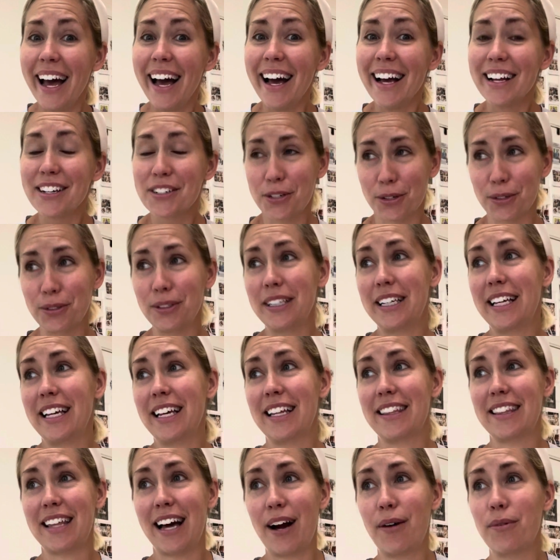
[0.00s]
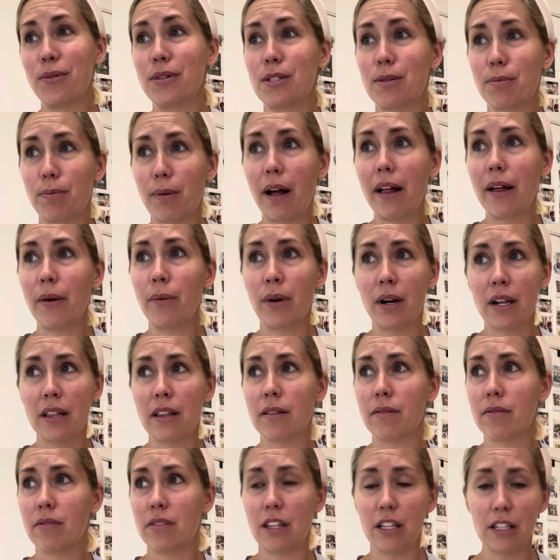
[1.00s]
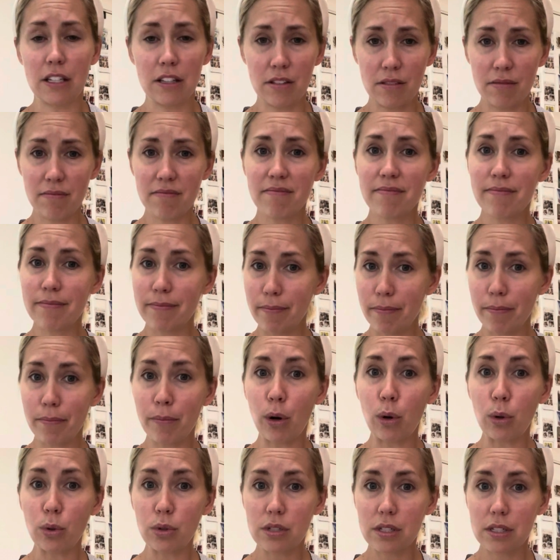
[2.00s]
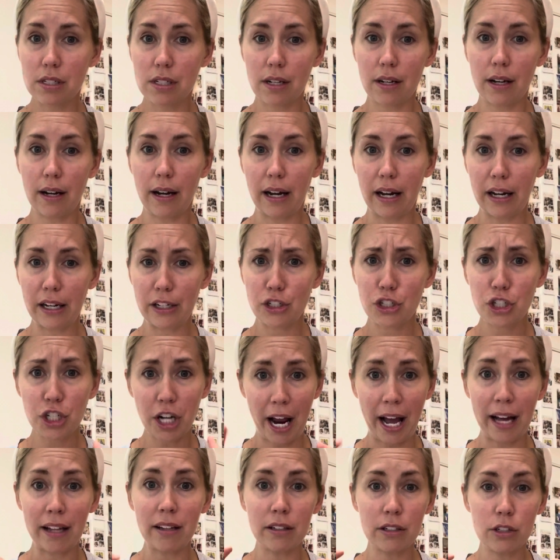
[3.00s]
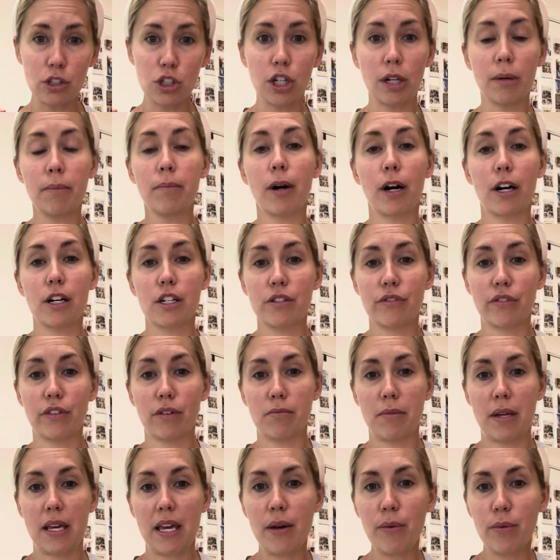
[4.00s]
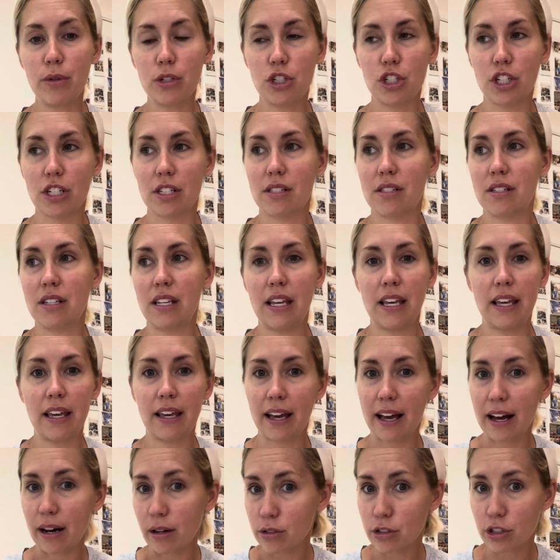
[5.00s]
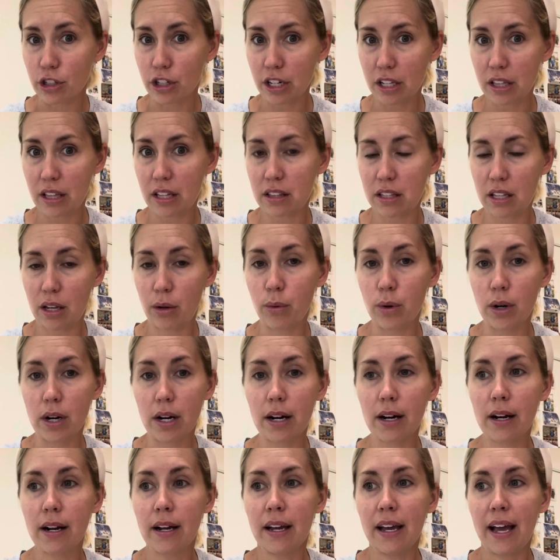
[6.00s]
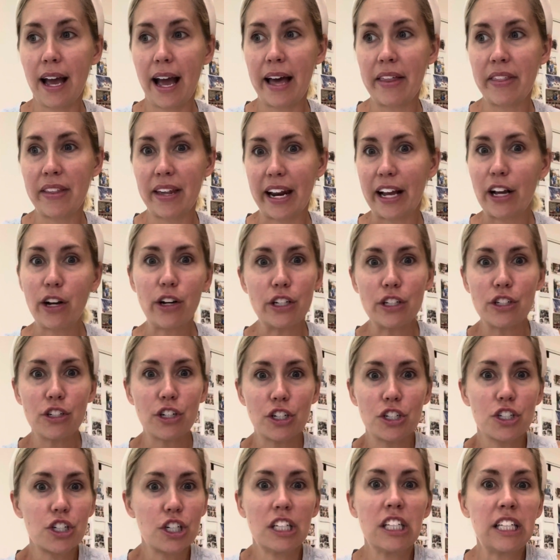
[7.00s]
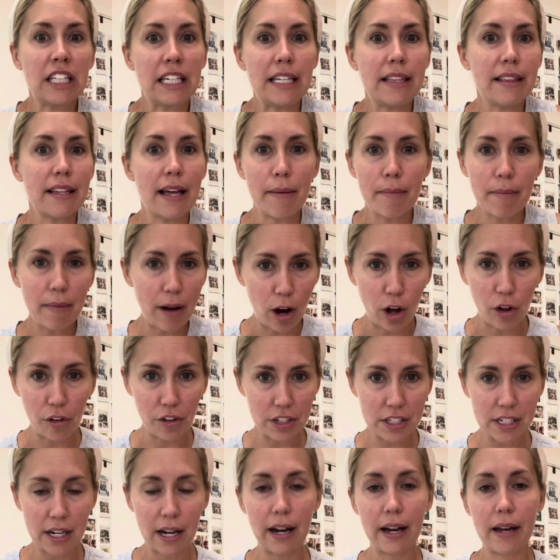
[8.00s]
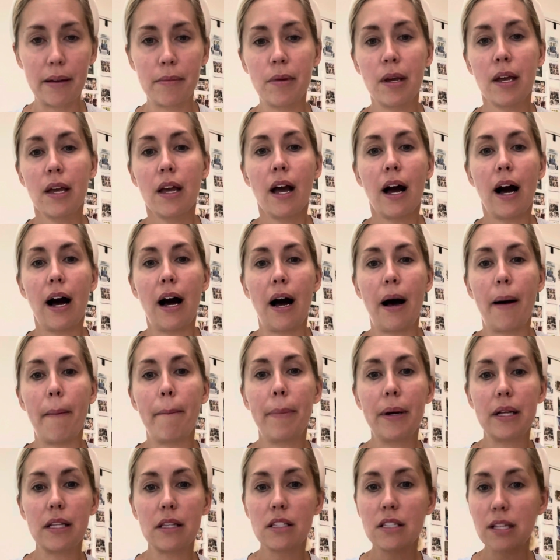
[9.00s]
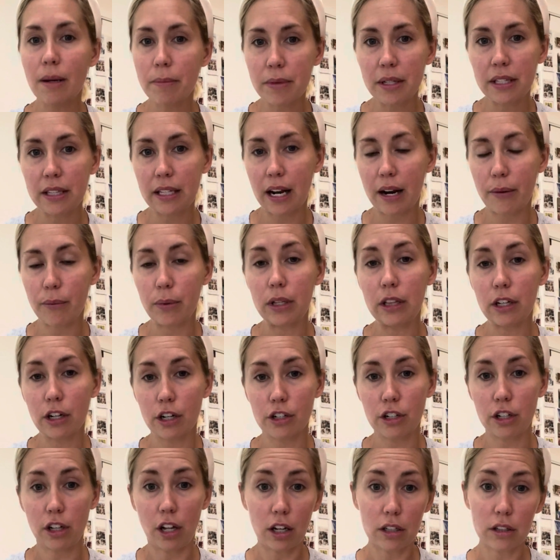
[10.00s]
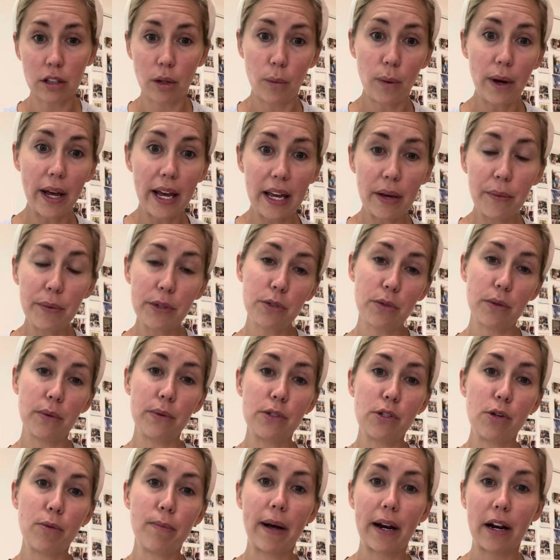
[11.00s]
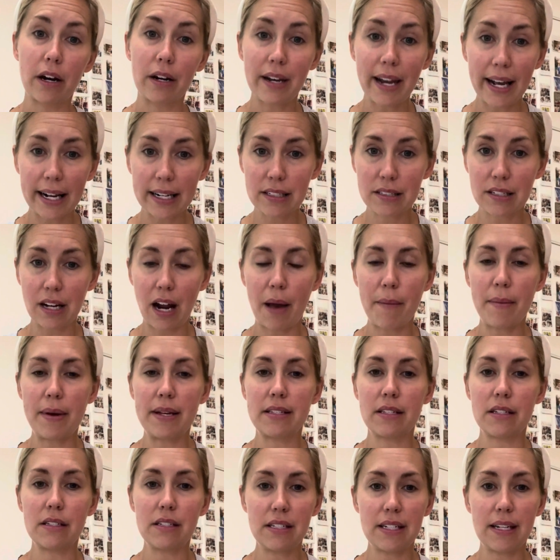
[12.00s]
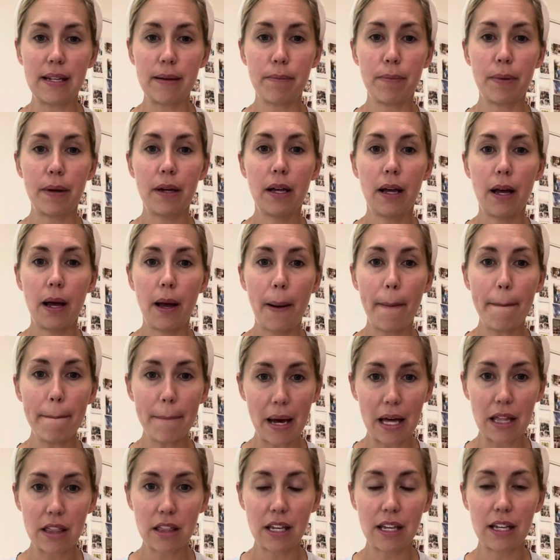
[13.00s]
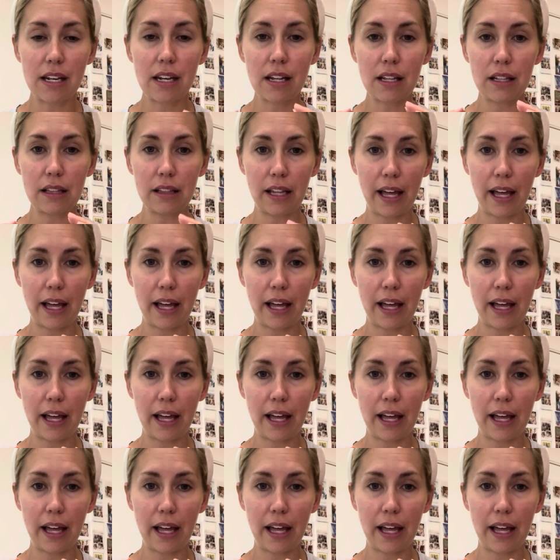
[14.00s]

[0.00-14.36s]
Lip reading: Truly, that was probably one of the most challenging parts for me, was just seeing how dirty that they were, and that I couldn't just clean them all the time. But something that we learned along the way, which we would do better next time, is a deep bed